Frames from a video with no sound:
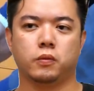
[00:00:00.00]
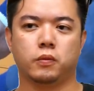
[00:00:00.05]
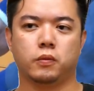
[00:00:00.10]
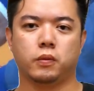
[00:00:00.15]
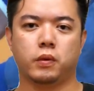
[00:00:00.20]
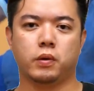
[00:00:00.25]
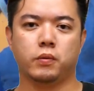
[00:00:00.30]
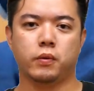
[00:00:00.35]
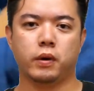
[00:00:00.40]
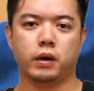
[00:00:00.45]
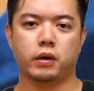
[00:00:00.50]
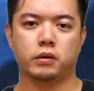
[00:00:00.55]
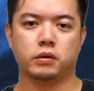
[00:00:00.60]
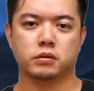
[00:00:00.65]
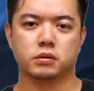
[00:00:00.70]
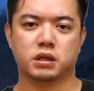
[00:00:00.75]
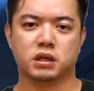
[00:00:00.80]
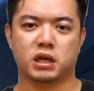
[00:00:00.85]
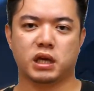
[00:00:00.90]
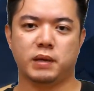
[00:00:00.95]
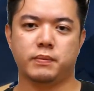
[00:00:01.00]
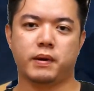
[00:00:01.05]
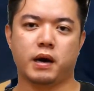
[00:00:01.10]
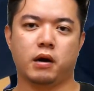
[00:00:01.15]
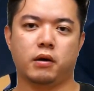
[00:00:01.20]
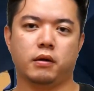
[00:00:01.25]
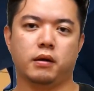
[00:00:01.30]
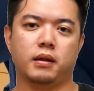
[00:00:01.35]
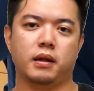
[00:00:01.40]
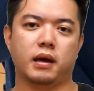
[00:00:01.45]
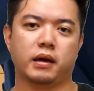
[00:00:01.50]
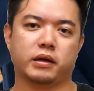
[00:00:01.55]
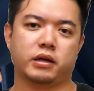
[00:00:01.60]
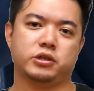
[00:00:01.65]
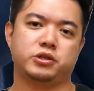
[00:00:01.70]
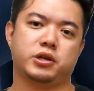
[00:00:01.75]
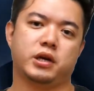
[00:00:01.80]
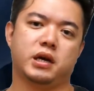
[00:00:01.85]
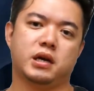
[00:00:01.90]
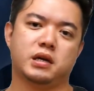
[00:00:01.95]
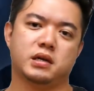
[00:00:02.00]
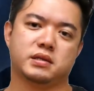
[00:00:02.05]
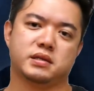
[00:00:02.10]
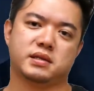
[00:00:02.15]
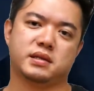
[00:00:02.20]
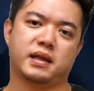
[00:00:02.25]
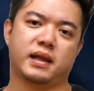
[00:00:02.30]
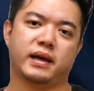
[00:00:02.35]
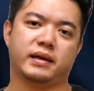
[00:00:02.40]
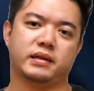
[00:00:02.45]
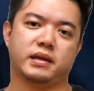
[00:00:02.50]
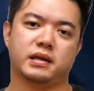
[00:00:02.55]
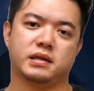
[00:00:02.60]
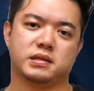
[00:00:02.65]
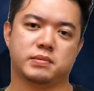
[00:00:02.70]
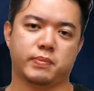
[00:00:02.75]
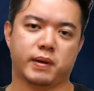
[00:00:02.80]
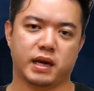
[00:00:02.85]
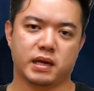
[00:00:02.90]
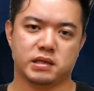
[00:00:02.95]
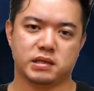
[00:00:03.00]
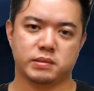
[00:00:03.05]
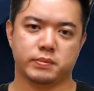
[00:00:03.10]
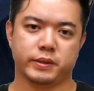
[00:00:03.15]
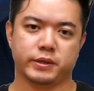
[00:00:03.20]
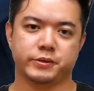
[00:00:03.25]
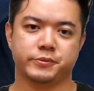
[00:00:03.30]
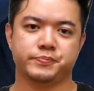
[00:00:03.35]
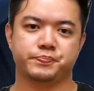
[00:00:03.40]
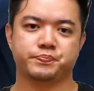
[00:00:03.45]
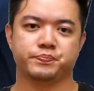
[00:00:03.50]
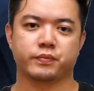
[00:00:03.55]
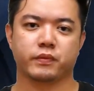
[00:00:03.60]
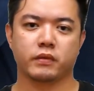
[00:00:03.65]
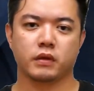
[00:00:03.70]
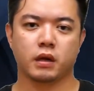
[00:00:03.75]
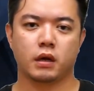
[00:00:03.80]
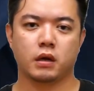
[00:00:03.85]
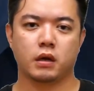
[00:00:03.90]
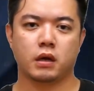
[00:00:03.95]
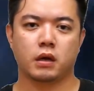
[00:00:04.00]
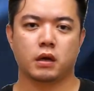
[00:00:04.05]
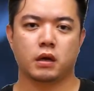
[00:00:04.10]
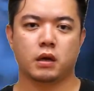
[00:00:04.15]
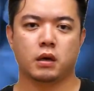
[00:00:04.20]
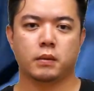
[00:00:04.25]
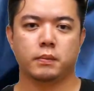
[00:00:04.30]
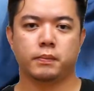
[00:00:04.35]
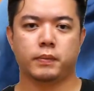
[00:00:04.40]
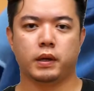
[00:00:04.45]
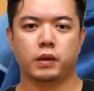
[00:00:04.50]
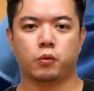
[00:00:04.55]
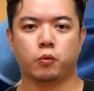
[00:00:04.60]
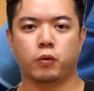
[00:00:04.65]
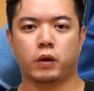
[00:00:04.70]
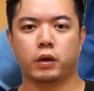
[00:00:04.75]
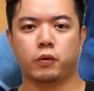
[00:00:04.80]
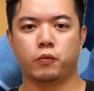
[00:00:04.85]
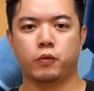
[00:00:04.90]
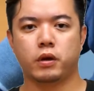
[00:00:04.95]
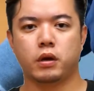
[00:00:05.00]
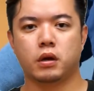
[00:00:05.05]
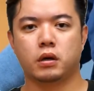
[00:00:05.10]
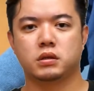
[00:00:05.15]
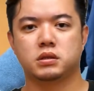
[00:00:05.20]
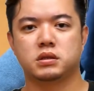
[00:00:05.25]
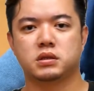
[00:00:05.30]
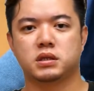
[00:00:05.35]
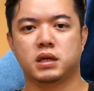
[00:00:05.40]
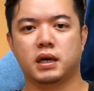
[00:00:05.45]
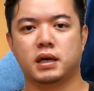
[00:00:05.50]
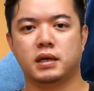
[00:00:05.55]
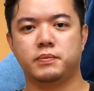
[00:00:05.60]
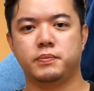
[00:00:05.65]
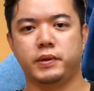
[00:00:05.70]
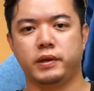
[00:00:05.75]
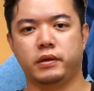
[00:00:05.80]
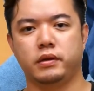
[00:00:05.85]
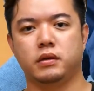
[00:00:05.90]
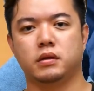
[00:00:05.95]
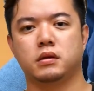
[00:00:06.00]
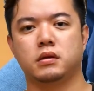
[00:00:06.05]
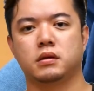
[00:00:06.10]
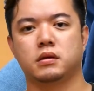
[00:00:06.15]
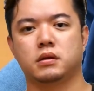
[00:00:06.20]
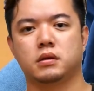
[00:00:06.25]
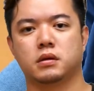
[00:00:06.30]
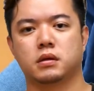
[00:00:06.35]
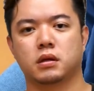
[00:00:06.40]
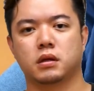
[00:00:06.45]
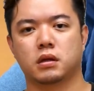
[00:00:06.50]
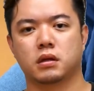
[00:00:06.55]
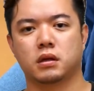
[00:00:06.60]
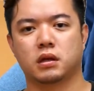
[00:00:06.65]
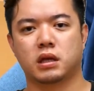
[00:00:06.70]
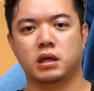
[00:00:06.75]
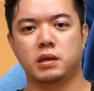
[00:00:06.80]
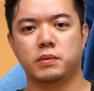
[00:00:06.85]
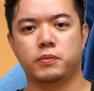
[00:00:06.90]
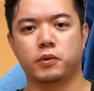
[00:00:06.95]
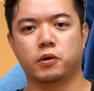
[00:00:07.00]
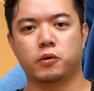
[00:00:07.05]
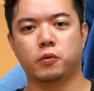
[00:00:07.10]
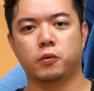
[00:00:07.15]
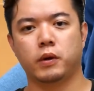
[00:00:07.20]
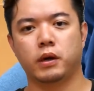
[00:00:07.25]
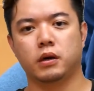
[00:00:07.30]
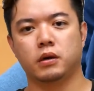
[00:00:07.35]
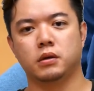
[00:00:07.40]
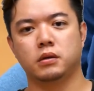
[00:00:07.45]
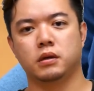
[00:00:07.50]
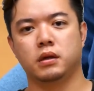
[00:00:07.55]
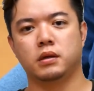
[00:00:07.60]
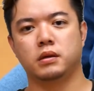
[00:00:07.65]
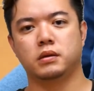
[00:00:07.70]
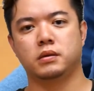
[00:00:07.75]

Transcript: we will keep our luggage as light as possible. But when we are typing, keyboard will